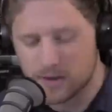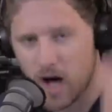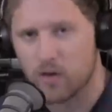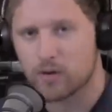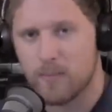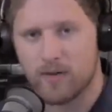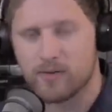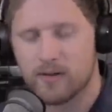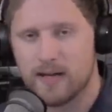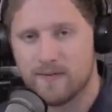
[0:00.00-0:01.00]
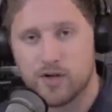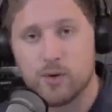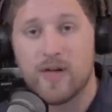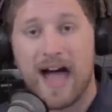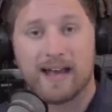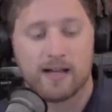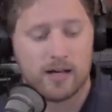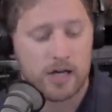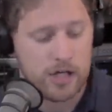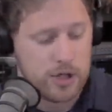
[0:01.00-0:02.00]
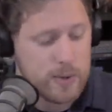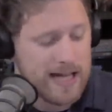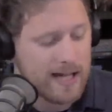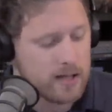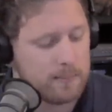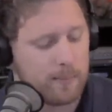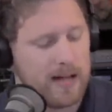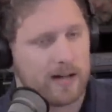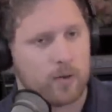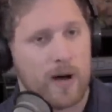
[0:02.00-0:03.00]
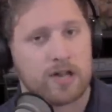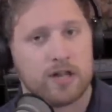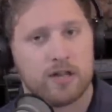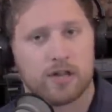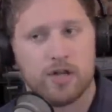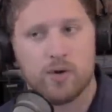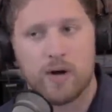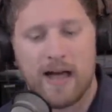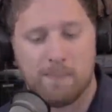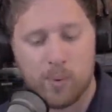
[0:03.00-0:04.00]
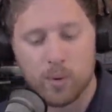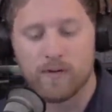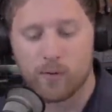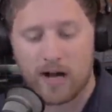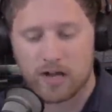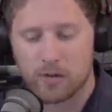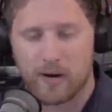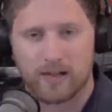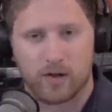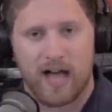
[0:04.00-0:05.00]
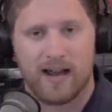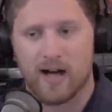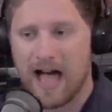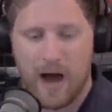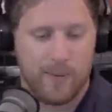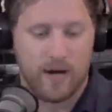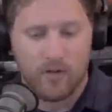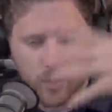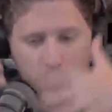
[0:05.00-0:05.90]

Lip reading: $1 a month. If you do that, you can submit questions to a pool of questions where I look at. I read all